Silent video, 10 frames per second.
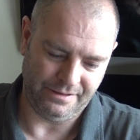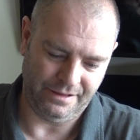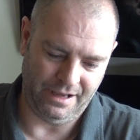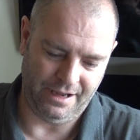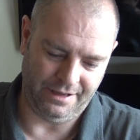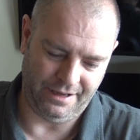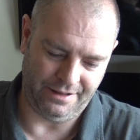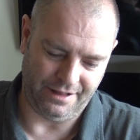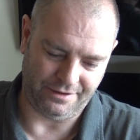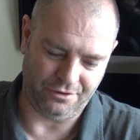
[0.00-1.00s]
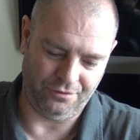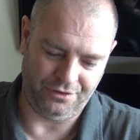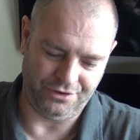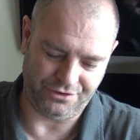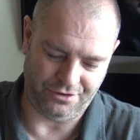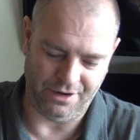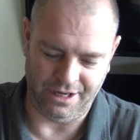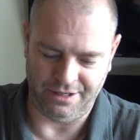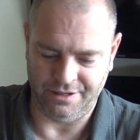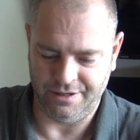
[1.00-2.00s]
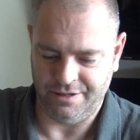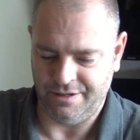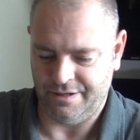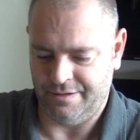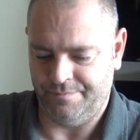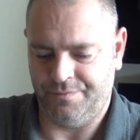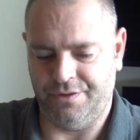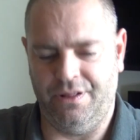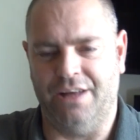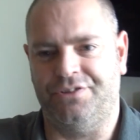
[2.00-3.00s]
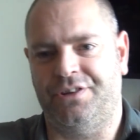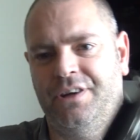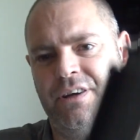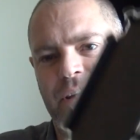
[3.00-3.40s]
Yeah, yeah, that covered the screen. So that's